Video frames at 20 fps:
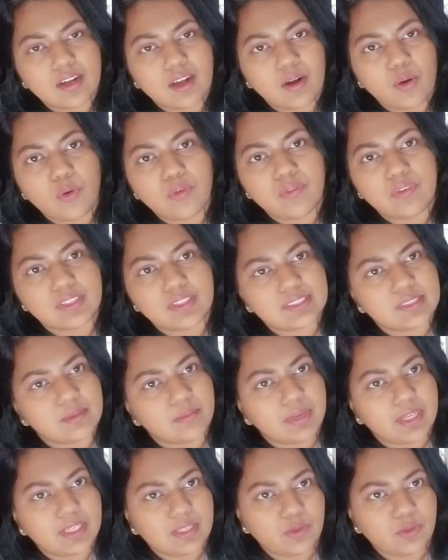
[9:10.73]
over
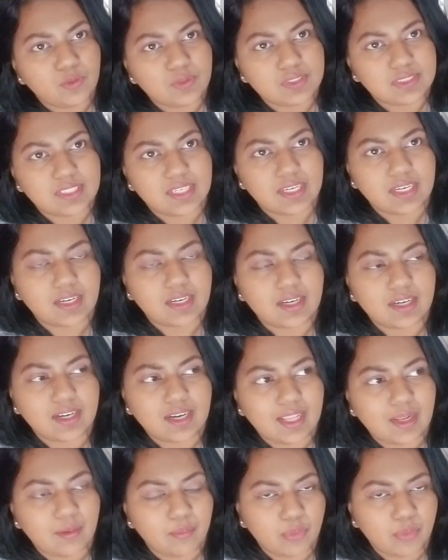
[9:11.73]
somebody who's there
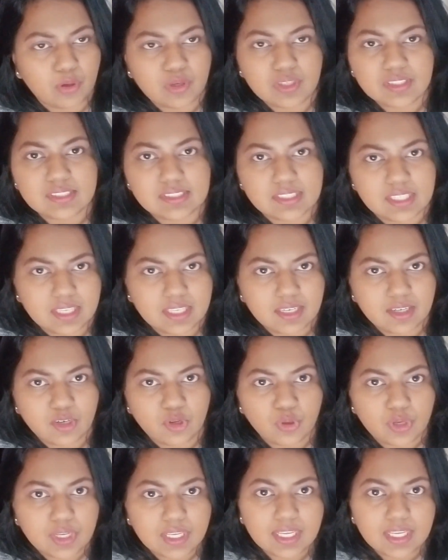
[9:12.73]
in person
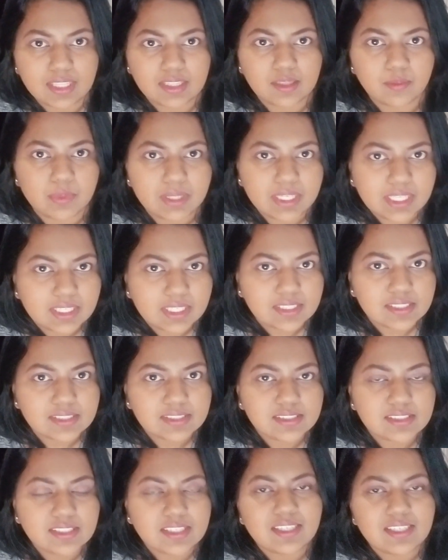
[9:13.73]
looking at the
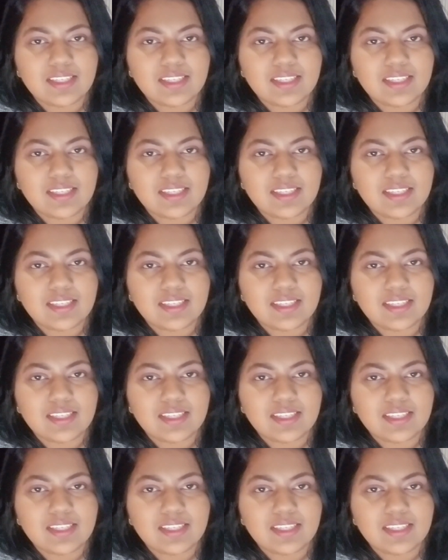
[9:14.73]
place?